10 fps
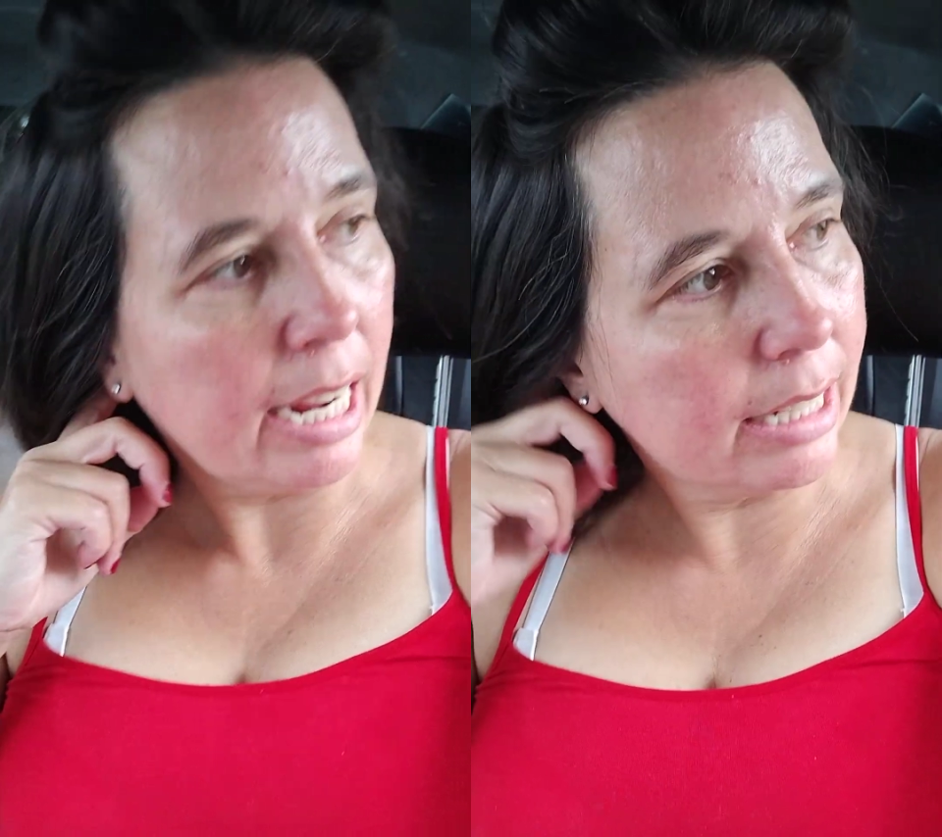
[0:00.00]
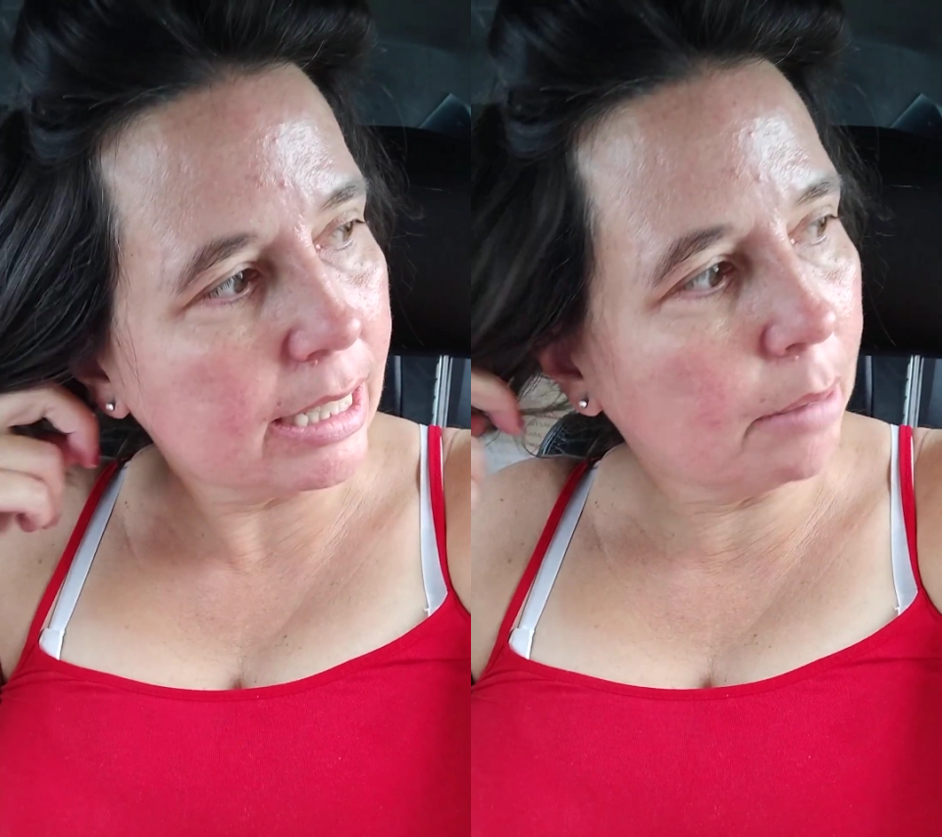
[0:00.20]

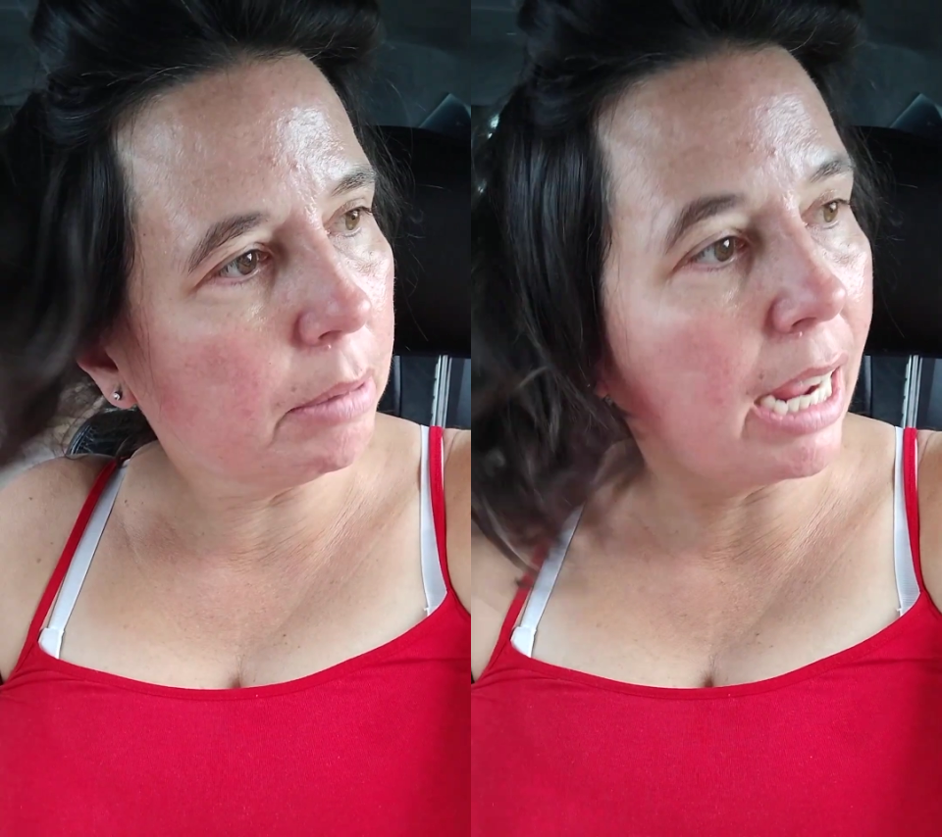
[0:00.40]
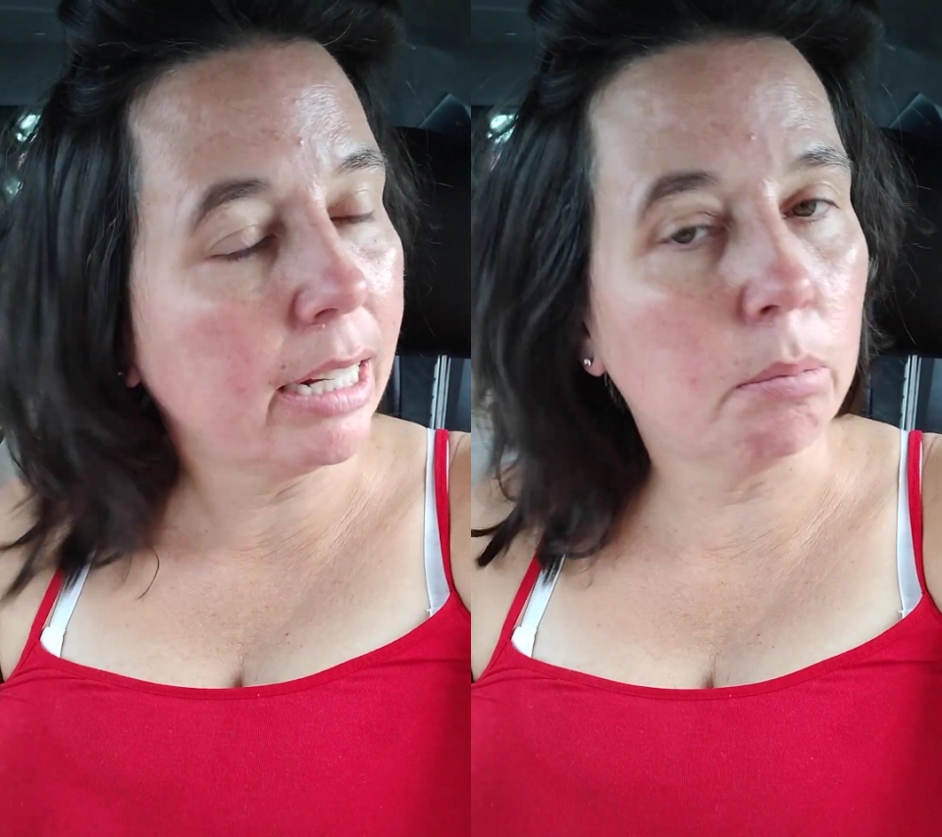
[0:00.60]

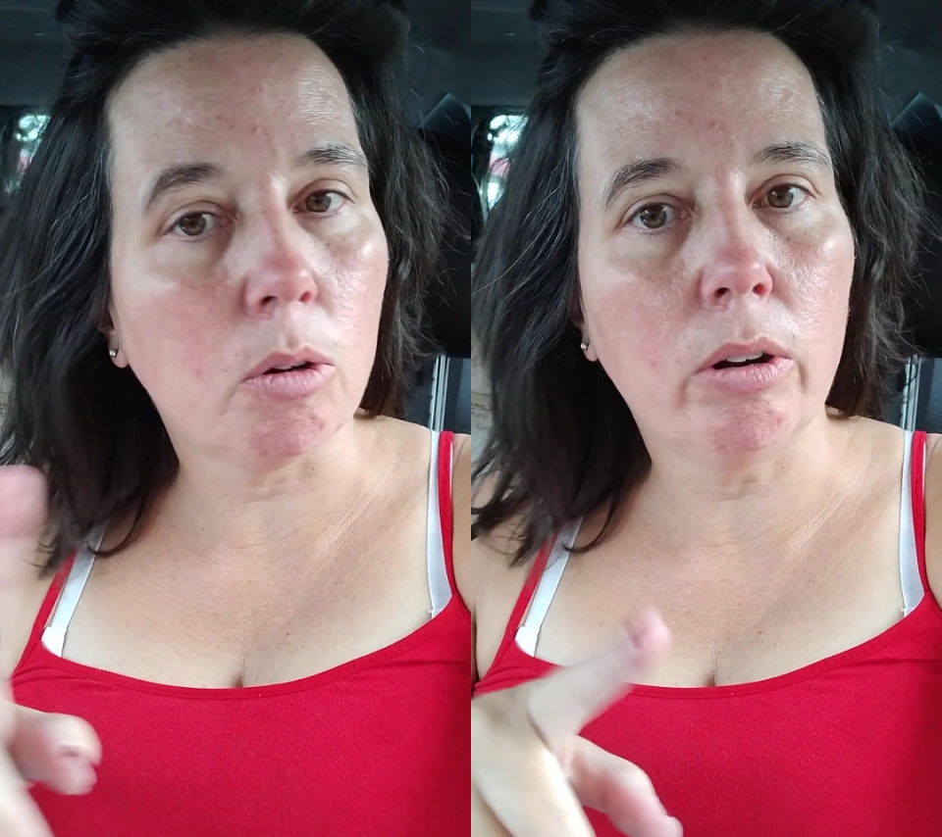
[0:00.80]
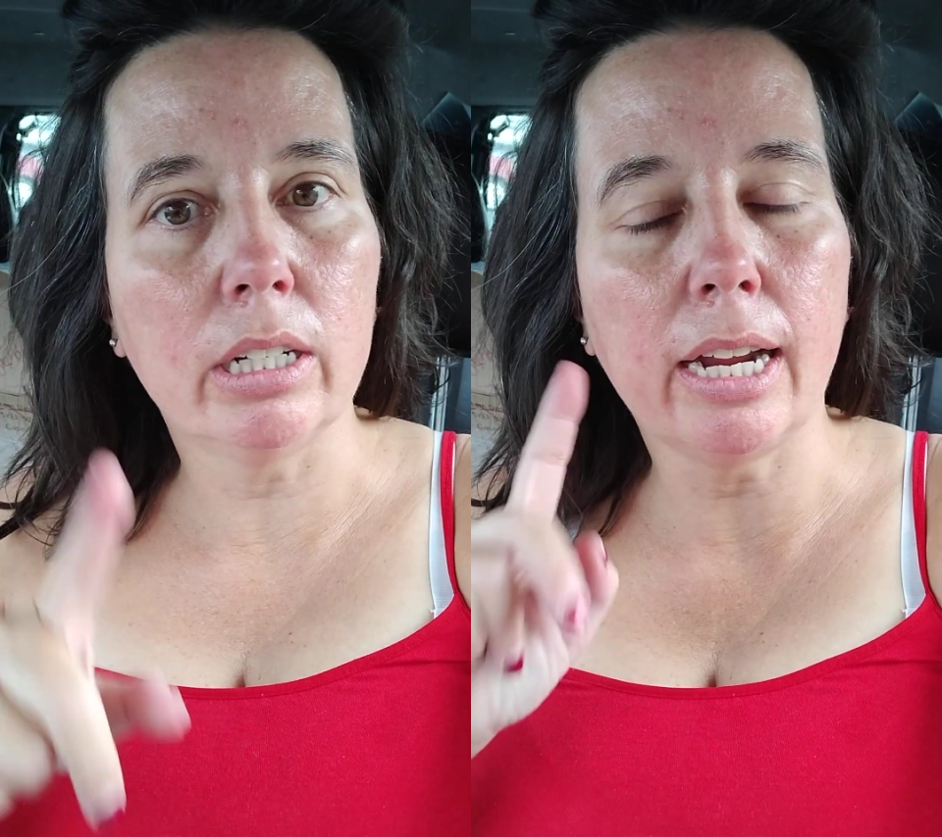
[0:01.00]
Except I am
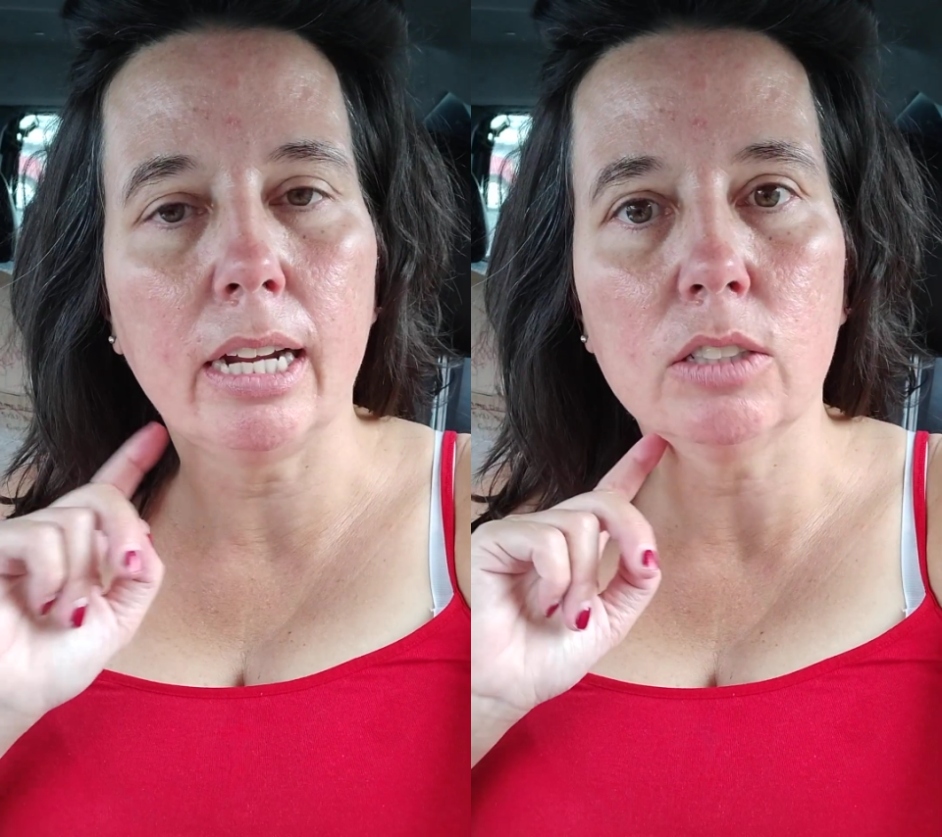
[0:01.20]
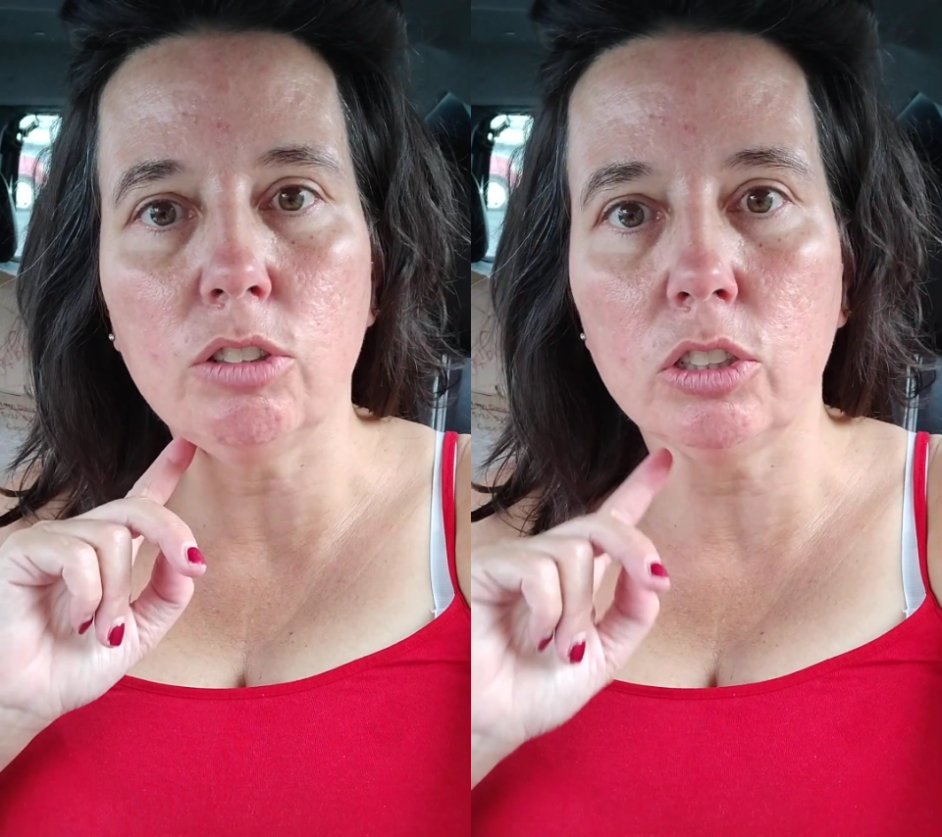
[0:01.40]
going to
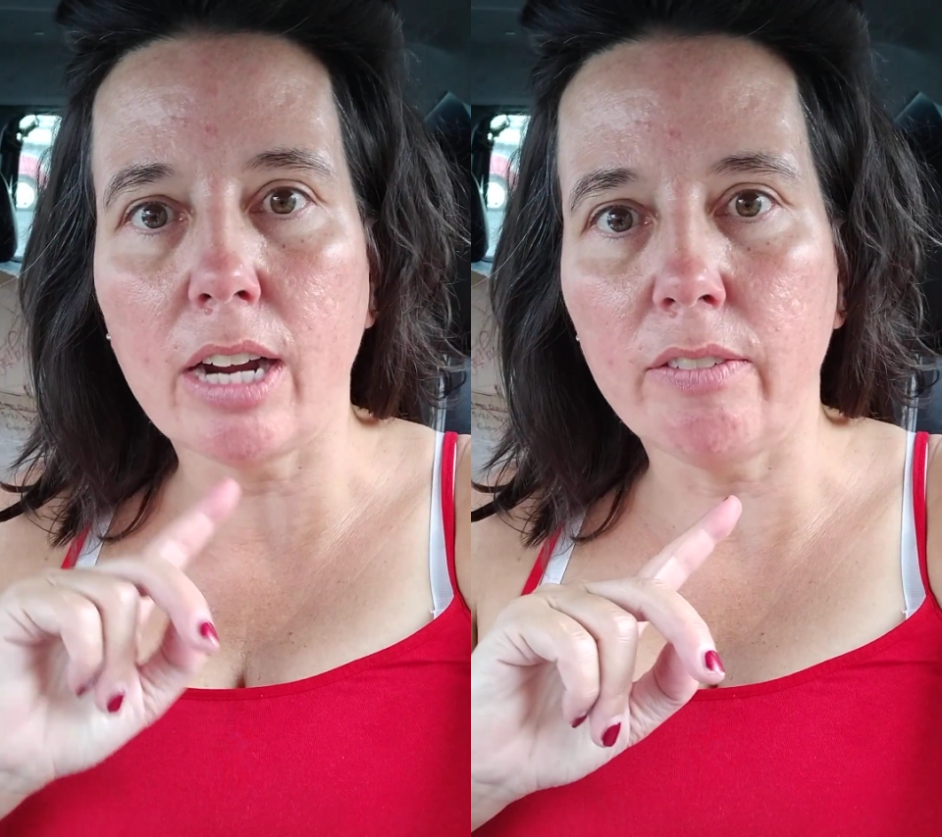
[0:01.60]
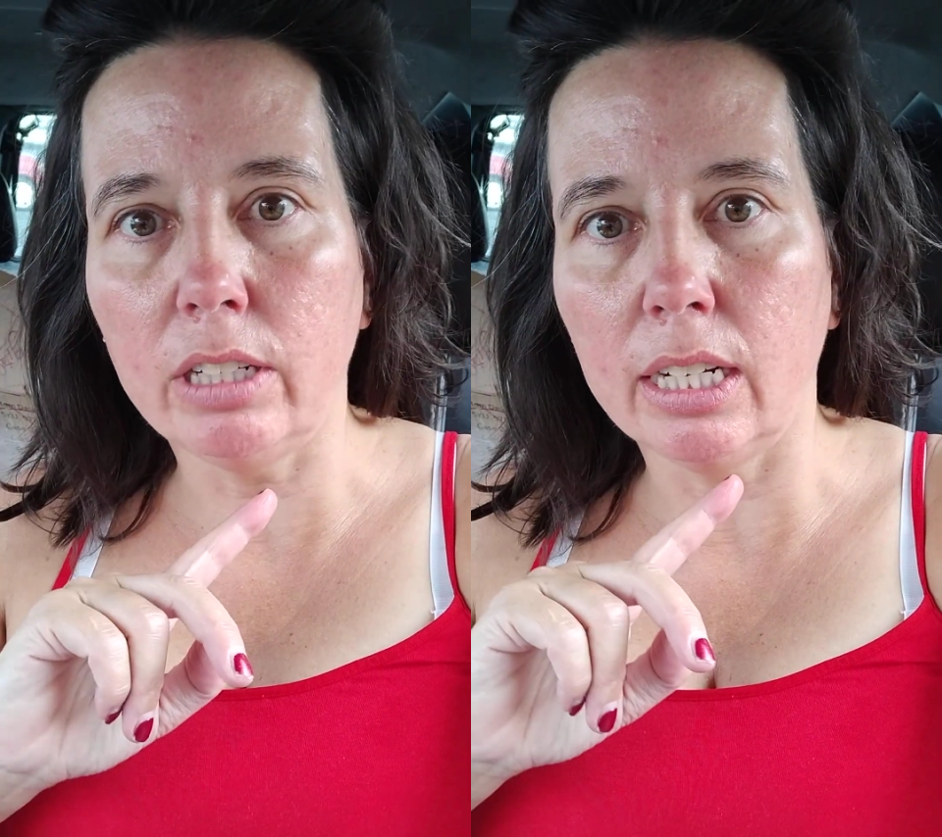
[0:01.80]
ask for
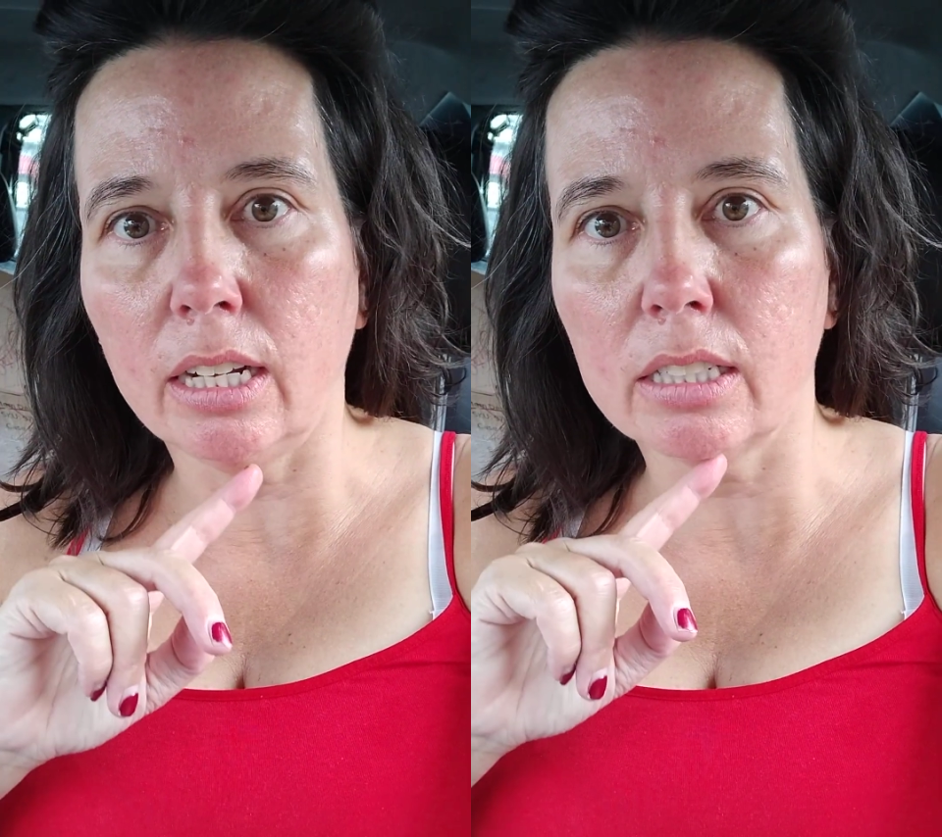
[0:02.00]
traveling